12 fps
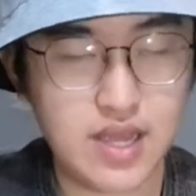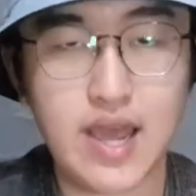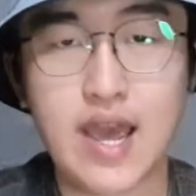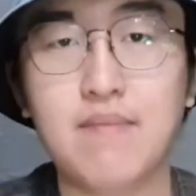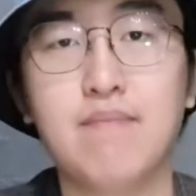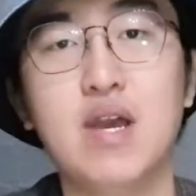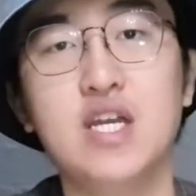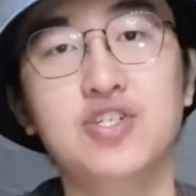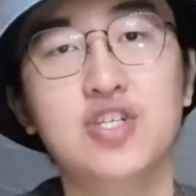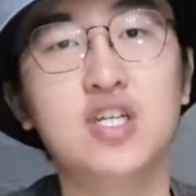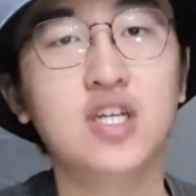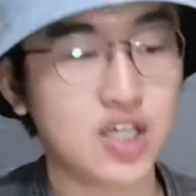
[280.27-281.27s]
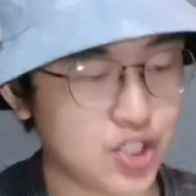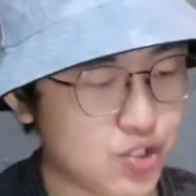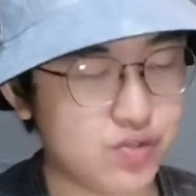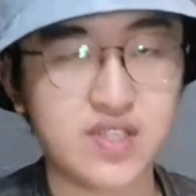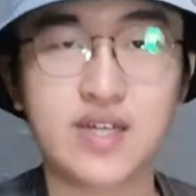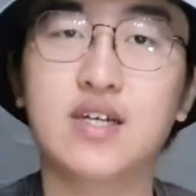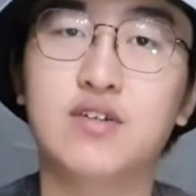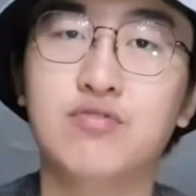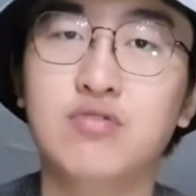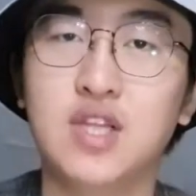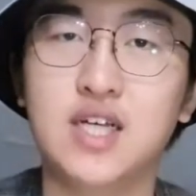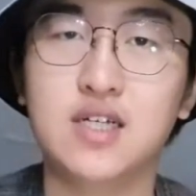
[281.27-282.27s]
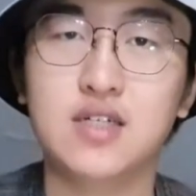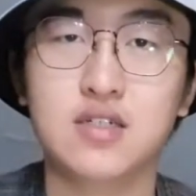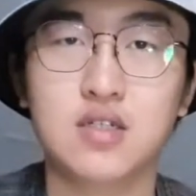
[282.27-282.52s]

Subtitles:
and measure using a ruler